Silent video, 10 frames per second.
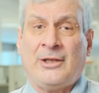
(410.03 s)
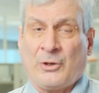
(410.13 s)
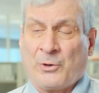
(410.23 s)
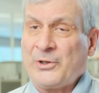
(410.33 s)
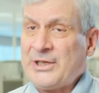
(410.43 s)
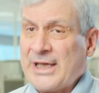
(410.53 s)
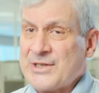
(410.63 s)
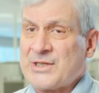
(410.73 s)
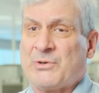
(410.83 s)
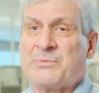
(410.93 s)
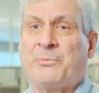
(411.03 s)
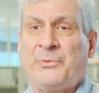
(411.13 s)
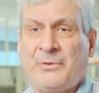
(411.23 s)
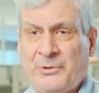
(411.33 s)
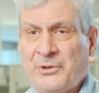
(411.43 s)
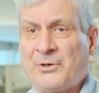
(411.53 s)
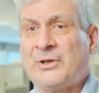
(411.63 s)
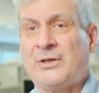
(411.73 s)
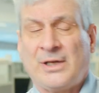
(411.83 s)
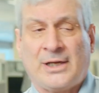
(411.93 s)
The early days, it was
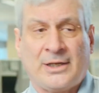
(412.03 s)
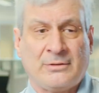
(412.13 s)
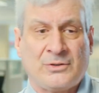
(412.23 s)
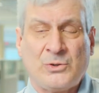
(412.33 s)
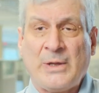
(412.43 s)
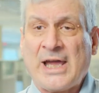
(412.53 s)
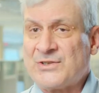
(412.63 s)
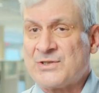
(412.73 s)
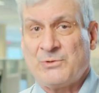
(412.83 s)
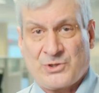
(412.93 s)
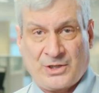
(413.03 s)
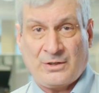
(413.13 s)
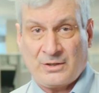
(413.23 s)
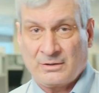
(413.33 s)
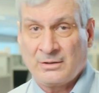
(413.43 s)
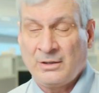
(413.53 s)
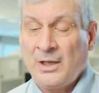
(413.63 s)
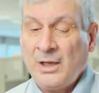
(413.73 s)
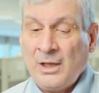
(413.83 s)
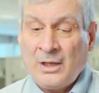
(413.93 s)
purely uh, two-axis machining.
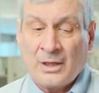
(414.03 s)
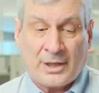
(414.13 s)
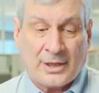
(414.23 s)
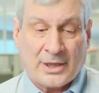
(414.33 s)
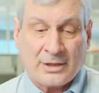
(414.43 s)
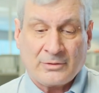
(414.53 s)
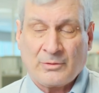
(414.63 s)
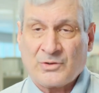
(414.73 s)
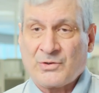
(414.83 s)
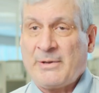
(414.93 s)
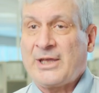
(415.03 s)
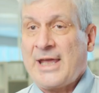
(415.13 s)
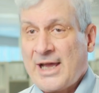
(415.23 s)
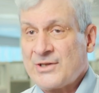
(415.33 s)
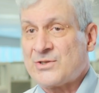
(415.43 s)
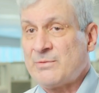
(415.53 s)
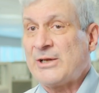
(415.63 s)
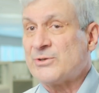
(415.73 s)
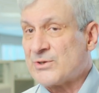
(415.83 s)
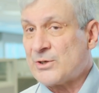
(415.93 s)
Uh, so you're making
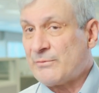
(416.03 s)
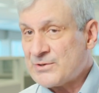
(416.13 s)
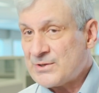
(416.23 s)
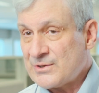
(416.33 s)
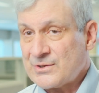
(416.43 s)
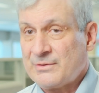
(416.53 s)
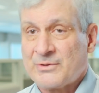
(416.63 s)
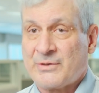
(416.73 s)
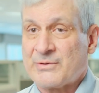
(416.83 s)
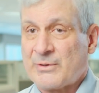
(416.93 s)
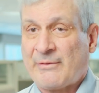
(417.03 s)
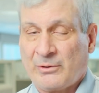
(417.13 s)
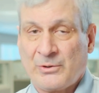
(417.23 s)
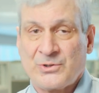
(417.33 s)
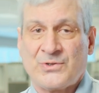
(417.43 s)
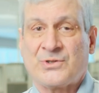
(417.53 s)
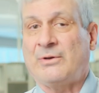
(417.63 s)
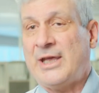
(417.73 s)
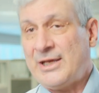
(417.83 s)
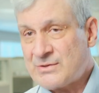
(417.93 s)
axisymmetric surfaces, surface of revolution,
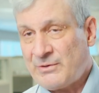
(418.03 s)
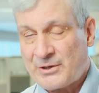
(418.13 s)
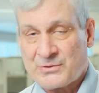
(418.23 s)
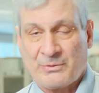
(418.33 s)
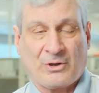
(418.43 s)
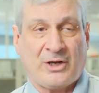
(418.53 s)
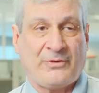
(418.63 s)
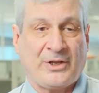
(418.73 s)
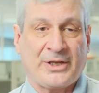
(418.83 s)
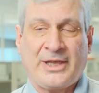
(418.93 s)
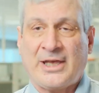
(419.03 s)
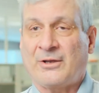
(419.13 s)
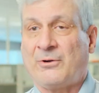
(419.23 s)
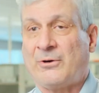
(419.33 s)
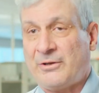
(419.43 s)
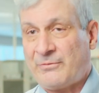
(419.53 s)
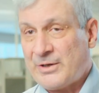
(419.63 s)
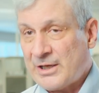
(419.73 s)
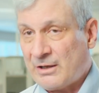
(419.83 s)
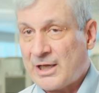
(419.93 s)
so aspheres would fall in that category for
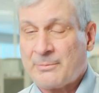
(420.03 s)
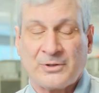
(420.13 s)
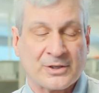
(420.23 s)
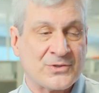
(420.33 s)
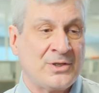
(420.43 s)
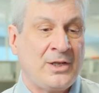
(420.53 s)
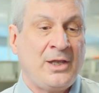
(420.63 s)
Nell optics.